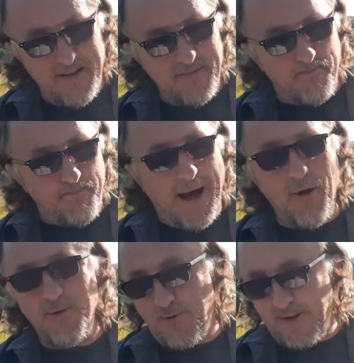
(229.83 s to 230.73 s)

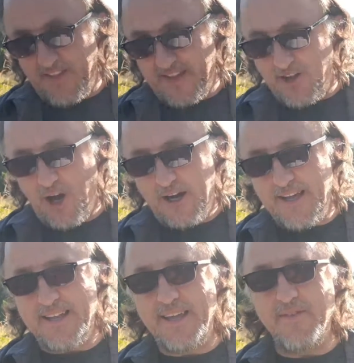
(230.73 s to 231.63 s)
boundary that God
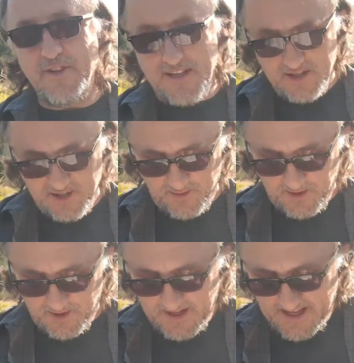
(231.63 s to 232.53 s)
had given
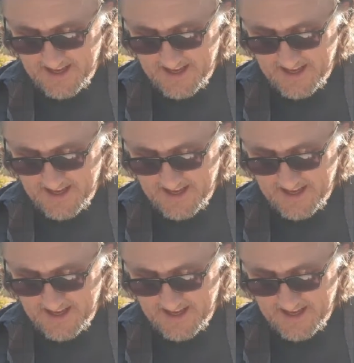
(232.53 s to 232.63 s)
Israel.